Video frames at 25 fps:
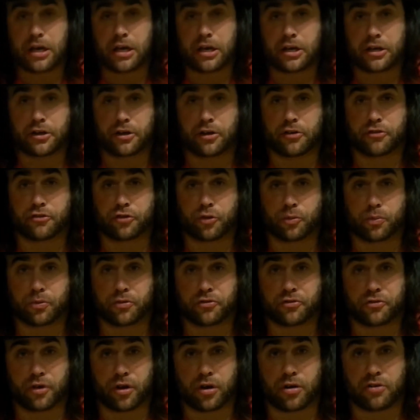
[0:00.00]
Your
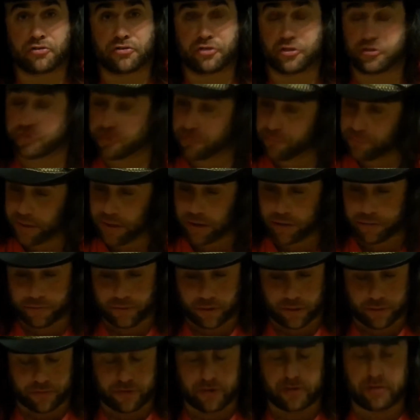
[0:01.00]
superstars disappear for
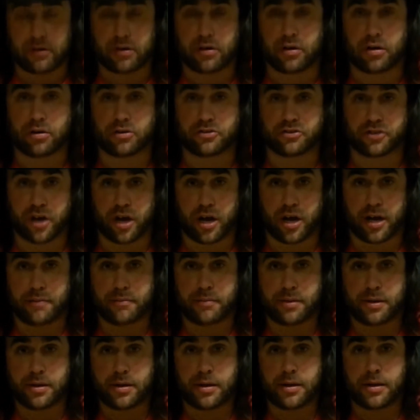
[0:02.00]
a very long time
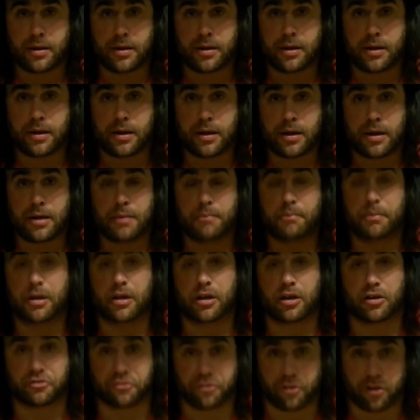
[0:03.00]

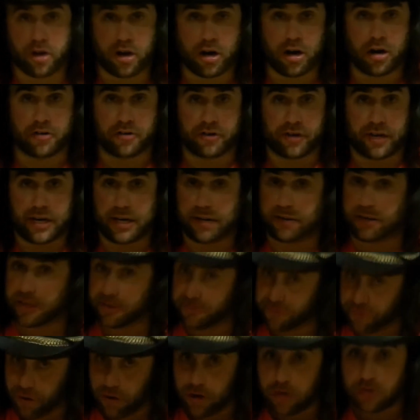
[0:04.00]
because they're hurt, and it takes
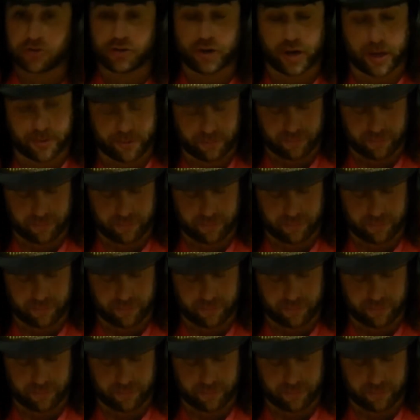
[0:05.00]
a long time to